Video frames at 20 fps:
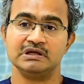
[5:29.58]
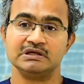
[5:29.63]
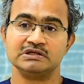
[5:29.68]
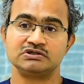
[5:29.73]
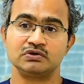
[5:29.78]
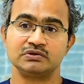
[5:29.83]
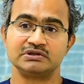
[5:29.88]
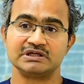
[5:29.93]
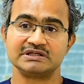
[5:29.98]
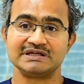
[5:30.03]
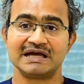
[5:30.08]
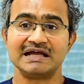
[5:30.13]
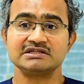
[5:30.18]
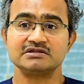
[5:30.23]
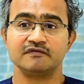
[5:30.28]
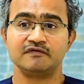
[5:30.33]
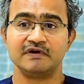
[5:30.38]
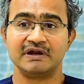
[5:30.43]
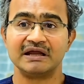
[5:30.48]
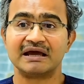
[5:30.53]
So the chance
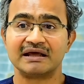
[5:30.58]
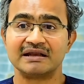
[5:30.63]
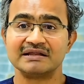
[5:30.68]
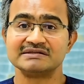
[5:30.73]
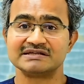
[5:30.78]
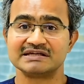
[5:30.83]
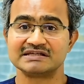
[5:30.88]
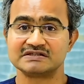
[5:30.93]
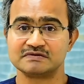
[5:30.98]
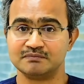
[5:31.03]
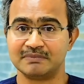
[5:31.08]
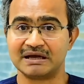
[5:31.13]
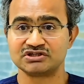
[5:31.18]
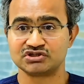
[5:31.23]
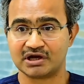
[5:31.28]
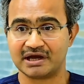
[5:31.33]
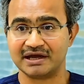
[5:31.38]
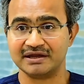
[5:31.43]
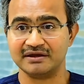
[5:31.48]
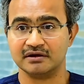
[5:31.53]
of recurrence is much
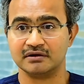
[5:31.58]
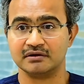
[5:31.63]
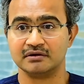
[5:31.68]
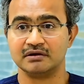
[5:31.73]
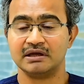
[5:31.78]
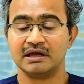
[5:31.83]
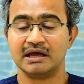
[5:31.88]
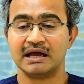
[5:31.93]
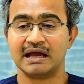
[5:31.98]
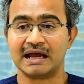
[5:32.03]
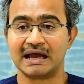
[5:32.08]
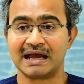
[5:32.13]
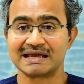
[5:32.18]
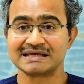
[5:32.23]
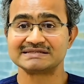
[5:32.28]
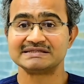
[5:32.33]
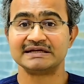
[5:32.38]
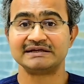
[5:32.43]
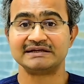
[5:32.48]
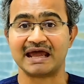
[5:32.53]
higher
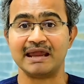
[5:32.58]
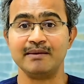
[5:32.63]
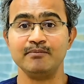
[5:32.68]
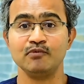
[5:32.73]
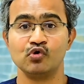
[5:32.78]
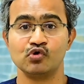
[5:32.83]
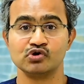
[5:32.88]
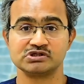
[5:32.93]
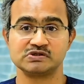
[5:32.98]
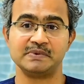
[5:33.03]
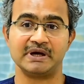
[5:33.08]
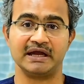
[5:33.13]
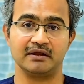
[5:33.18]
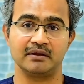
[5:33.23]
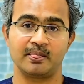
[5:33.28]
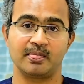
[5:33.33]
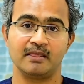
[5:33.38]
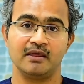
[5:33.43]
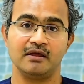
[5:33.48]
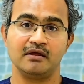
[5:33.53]
as the time goes by.
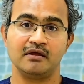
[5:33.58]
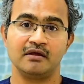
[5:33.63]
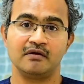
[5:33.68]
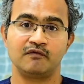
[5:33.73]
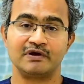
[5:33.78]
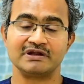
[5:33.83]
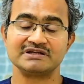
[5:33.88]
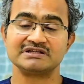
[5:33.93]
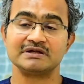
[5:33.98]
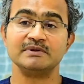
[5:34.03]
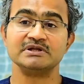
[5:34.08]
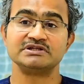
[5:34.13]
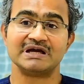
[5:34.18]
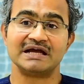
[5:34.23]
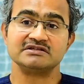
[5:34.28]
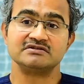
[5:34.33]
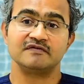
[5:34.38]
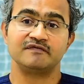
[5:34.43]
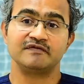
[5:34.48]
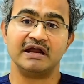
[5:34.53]
For example,
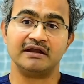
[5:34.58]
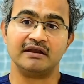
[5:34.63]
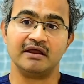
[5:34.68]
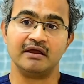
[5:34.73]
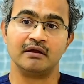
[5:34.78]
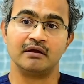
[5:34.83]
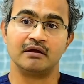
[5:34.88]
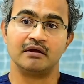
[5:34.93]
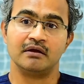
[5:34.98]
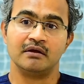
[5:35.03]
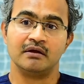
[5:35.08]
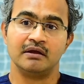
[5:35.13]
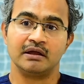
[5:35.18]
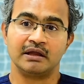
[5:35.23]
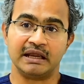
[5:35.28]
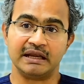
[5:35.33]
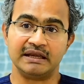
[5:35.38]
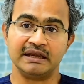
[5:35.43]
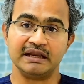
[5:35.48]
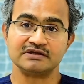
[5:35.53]
chance of getting
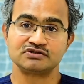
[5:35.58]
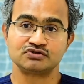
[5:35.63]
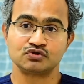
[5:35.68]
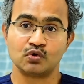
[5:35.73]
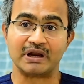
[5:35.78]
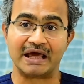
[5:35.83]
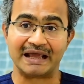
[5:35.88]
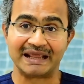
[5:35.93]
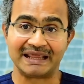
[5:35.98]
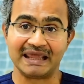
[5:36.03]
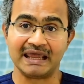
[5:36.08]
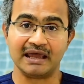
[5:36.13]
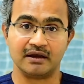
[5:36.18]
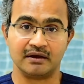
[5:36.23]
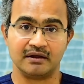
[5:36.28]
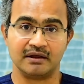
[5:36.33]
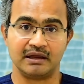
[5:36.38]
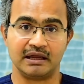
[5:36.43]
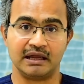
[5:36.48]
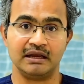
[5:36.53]
kidney stone
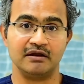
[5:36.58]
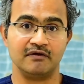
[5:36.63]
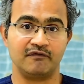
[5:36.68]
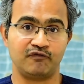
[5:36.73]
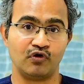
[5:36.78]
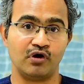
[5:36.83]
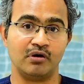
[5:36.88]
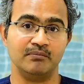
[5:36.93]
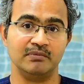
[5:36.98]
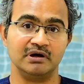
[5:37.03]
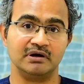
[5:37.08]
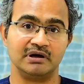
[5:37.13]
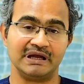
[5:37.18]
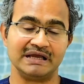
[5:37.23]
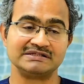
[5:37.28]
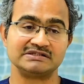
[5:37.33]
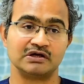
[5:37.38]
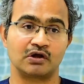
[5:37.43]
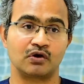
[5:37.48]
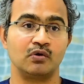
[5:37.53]
again in a former
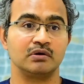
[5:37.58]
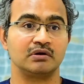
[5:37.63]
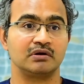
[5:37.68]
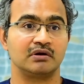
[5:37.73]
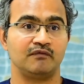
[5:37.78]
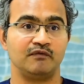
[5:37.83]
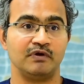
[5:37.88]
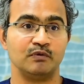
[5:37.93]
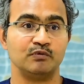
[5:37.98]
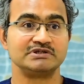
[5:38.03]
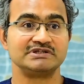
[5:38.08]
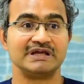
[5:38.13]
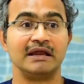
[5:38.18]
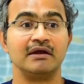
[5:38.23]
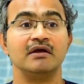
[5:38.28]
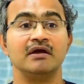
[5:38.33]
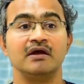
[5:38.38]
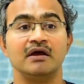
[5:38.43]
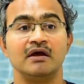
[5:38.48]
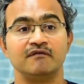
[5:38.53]
is around, we would say,
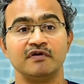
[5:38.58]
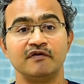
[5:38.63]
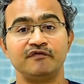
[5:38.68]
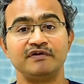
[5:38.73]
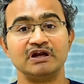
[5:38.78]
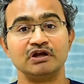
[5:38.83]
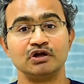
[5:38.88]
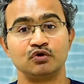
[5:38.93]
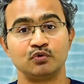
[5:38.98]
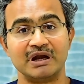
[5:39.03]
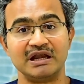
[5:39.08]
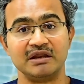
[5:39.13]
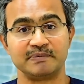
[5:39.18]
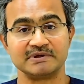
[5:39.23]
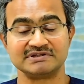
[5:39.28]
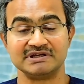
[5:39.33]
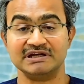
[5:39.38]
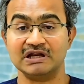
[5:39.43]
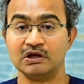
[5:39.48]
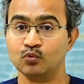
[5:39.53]
15 to
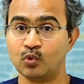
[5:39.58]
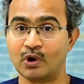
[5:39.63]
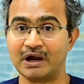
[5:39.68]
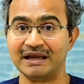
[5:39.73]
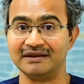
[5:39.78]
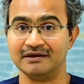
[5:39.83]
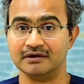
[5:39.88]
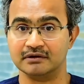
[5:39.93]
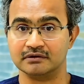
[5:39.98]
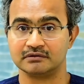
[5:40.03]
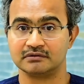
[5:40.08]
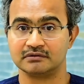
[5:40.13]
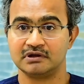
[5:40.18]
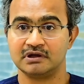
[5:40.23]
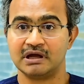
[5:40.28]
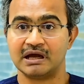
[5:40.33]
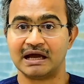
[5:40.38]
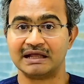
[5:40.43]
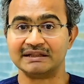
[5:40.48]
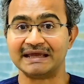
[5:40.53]
20% in 1 year.
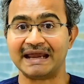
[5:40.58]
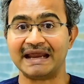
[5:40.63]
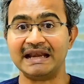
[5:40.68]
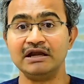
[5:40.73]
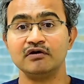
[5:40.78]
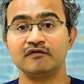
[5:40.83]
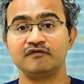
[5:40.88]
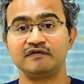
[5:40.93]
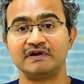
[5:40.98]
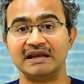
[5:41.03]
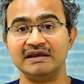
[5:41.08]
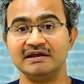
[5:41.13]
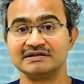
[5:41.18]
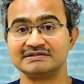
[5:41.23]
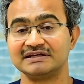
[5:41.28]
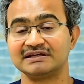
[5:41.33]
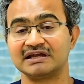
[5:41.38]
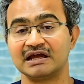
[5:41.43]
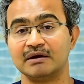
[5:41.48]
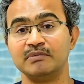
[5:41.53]
At the end of 10 years,
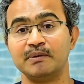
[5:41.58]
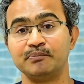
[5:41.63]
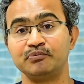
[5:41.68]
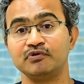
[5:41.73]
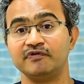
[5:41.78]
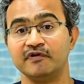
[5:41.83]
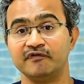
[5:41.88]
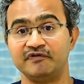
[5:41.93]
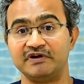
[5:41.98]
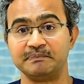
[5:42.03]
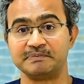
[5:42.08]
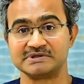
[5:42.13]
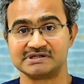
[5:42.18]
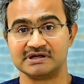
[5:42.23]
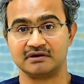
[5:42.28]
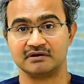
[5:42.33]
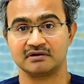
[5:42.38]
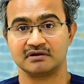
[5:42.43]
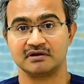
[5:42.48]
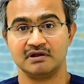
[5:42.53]
it come up to
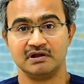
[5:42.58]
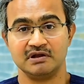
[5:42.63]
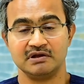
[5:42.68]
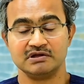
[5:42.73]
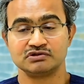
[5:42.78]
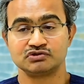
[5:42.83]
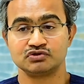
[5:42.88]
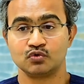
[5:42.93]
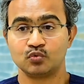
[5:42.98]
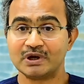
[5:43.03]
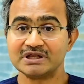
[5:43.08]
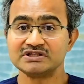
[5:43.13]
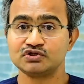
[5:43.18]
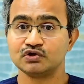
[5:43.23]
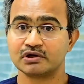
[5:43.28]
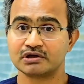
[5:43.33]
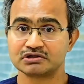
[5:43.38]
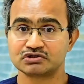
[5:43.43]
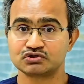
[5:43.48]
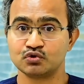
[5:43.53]
50%. So once
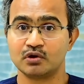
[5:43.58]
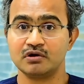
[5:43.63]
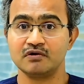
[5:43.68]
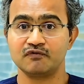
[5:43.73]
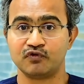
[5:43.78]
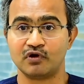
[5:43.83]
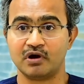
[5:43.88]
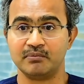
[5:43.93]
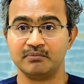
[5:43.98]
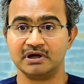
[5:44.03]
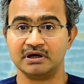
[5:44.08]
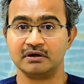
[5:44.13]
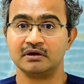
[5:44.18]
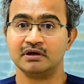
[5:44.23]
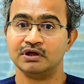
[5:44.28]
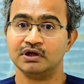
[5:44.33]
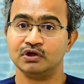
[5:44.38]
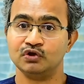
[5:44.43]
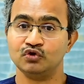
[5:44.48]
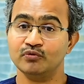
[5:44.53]
you're a stone former,
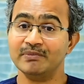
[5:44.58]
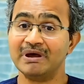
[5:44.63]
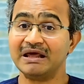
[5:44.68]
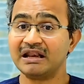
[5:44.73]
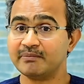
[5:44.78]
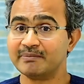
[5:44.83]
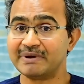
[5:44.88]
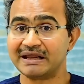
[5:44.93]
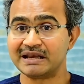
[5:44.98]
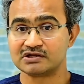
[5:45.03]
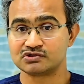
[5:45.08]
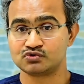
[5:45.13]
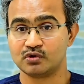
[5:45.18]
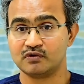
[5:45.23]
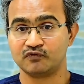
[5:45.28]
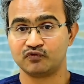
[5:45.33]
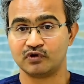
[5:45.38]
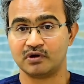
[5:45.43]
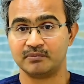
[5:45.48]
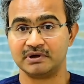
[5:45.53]
you may remain a stone
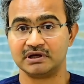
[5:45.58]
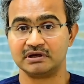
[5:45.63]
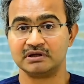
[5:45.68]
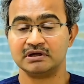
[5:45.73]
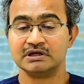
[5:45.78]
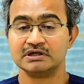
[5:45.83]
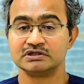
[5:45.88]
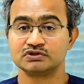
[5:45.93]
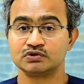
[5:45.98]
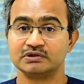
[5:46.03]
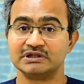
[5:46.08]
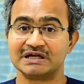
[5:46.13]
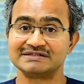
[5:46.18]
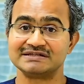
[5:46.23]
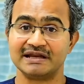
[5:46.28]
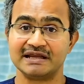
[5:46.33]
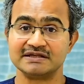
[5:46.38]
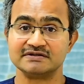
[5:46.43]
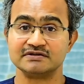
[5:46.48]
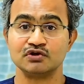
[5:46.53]
former. So that's the
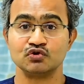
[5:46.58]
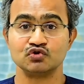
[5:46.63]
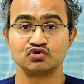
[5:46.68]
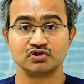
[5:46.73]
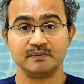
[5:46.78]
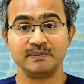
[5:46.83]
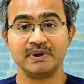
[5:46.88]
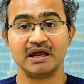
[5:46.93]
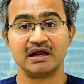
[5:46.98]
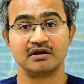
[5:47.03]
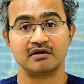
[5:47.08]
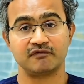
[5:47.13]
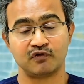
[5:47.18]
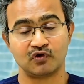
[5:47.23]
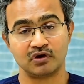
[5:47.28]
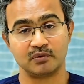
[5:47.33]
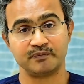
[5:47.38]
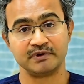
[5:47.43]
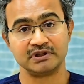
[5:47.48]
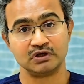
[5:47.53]
reason you should be under
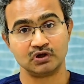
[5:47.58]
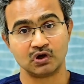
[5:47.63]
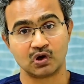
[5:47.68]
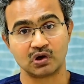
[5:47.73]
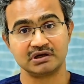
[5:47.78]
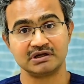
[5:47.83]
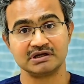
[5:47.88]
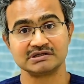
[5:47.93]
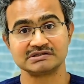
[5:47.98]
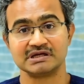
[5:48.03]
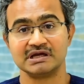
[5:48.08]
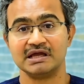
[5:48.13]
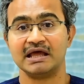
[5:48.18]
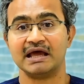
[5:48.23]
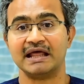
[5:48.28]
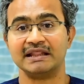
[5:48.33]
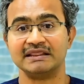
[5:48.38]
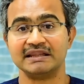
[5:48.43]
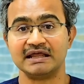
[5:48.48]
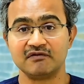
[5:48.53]
follow-up with the doctors
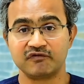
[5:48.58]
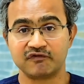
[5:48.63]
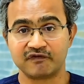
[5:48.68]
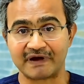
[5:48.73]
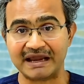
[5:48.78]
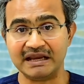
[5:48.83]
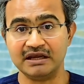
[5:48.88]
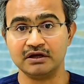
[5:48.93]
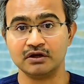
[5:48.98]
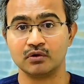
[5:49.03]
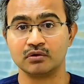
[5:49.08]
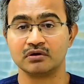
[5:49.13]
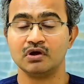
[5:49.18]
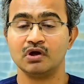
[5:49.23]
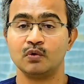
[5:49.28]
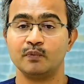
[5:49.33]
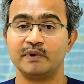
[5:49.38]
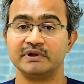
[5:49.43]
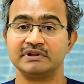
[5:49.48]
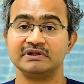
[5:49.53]
and then find
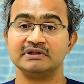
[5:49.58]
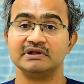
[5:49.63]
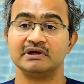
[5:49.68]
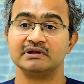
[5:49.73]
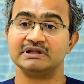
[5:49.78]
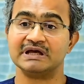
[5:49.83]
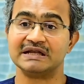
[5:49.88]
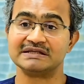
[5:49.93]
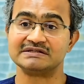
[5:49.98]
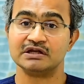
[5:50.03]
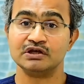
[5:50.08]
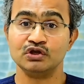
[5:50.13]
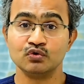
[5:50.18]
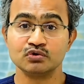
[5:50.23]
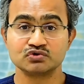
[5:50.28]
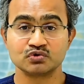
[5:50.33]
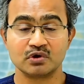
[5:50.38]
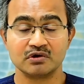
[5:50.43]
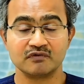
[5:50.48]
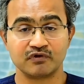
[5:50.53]
out whether there is a new
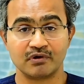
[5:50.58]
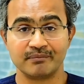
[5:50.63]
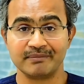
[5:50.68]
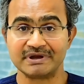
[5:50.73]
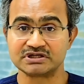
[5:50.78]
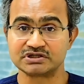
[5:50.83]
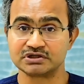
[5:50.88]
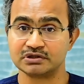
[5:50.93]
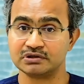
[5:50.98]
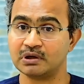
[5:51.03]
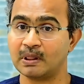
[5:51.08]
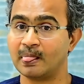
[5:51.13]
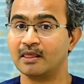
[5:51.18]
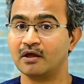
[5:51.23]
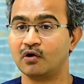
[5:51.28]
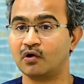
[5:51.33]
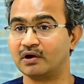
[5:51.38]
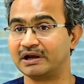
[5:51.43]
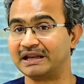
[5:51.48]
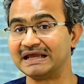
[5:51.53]
stone formation
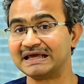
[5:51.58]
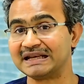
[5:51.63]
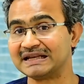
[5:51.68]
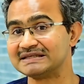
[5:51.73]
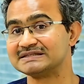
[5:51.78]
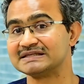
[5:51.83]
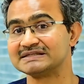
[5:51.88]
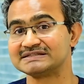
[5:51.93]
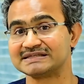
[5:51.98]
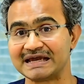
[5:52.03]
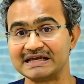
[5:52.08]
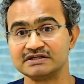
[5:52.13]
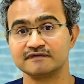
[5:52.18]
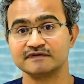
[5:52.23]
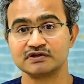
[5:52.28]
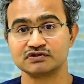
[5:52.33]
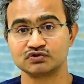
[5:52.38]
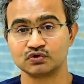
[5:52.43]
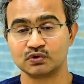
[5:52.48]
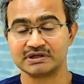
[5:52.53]
or increase the size of
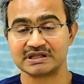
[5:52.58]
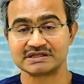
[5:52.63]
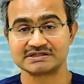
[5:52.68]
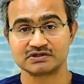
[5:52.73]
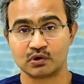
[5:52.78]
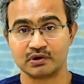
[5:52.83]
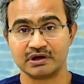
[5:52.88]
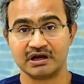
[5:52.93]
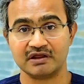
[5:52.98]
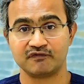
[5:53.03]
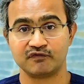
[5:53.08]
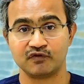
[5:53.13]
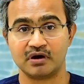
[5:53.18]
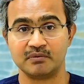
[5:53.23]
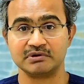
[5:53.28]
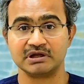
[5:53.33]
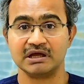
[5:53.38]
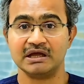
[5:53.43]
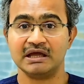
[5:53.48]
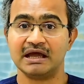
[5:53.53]
the stone that's already
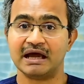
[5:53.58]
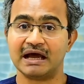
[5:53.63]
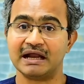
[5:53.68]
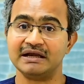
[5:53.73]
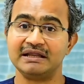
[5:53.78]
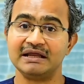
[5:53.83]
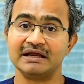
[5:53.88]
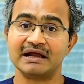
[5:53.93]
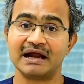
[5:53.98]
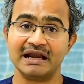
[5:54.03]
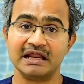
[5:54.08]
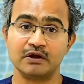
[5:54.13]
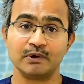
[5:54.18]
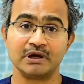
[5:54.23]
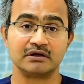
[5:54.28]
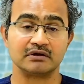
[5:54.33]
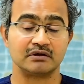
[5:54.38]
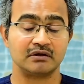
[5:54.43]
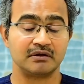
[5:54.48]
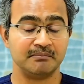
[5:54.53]
formed and take
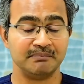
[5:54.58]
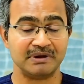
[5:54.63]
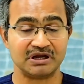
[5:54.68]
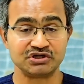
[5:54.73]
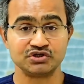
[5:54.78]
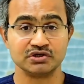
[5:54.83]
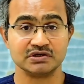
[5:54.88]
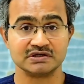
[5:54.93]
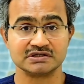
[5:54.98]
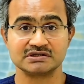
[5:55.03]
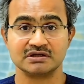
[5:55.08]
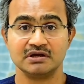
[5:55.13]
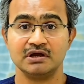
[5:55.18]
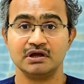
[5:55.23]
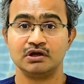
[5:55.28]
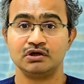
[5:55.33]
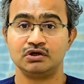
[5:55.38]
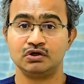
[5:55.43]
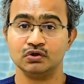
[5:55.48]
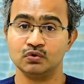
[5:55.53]
adequate measures
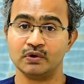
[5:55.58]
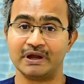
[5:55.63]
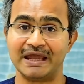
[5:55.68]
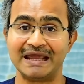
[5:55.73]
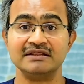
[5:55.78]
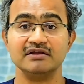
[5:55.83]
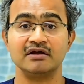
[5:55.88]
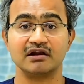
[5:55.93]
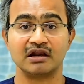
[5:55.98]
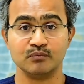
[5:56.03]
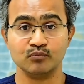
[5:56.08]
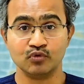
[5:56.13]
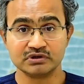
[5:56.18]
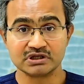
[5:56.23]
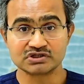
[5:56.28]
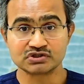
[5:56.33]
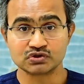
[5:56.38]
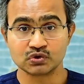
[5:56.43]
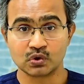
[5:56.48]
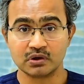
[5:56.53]
to either remove the
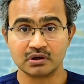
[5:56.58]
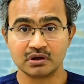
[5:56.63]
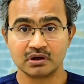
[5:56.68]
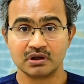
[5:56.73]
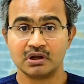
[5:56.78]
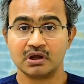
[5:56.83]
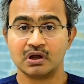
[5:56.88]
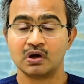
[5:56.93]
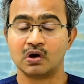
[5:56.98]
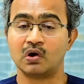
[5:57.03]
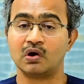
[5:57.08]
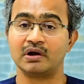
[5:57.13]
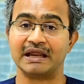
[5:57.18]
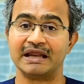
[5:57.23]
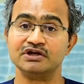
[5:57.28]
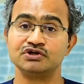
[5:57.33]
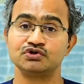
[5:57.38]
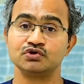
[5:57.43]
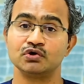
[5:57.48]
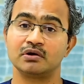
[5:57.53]
stone or
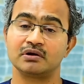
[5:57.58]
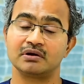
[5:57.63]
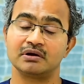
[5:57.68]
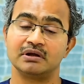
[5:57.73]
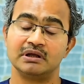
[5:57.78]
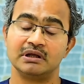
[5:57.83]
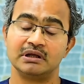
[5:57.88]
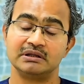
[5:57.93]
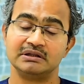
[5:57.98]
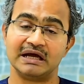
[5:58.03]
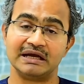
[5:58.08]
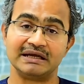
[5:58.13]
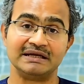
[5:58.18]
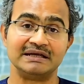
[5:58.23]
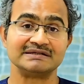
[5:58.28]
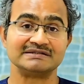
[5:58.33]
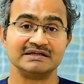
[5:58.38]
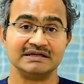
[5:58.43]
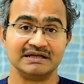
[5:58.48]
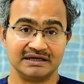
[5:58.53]
ensure that it
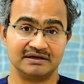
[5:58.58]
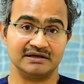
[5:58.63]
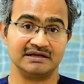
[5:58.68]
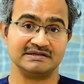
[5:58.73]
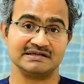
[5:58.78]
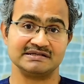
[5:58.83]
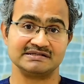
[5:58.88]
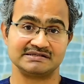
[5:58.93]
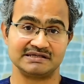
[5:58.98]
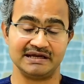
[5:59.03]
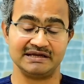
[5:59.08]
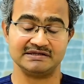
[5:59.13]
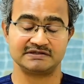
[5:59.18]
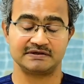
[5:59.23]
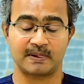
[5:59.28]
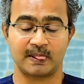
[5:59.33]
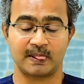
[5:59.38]
doesn't increase in size.